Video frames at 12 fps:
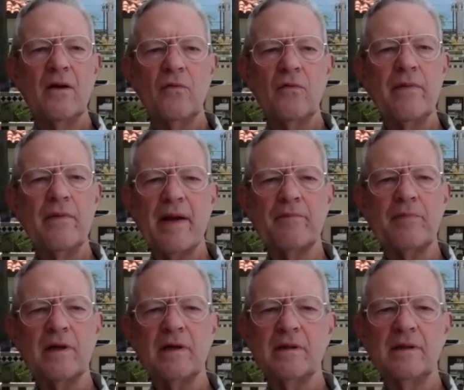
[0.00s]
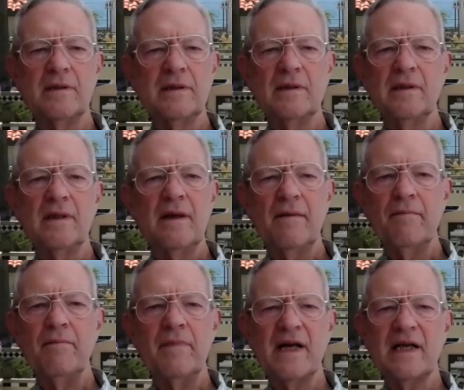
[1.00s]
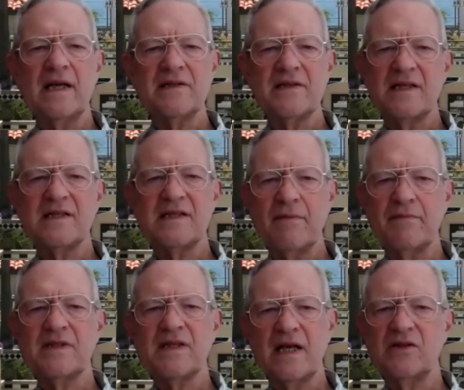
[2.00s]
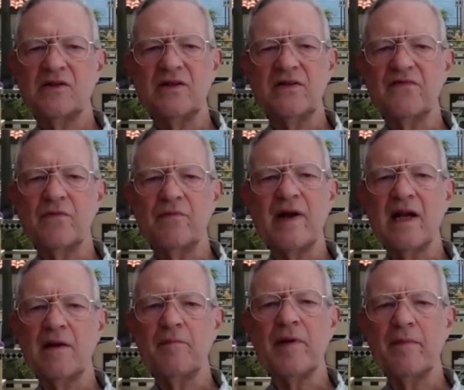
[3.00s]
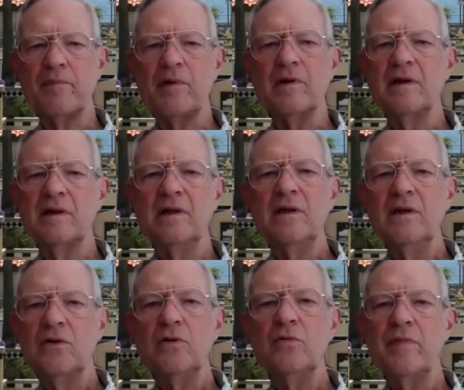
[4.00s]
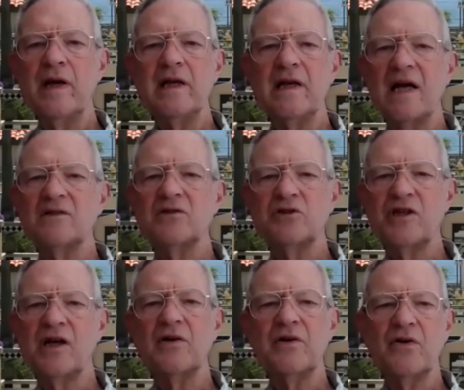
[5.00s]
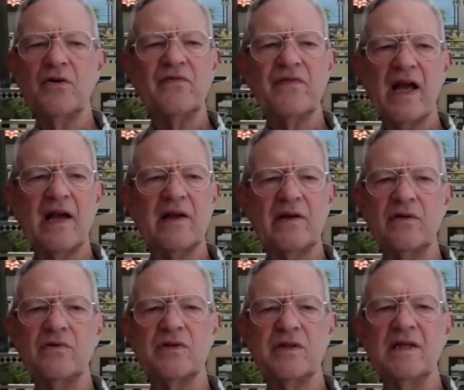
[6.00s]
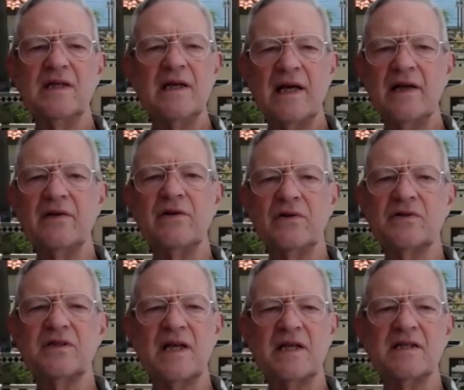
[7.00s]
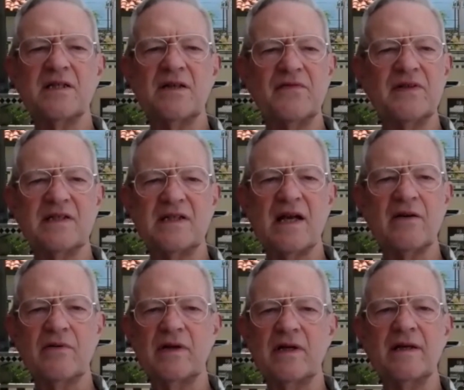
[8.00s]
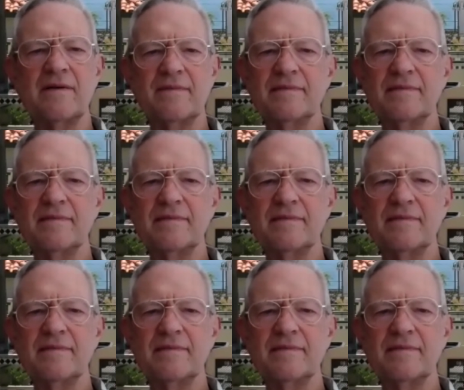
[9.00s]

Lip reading: Remember, money is a temptation for many people who may not share your values and your sense of integrity.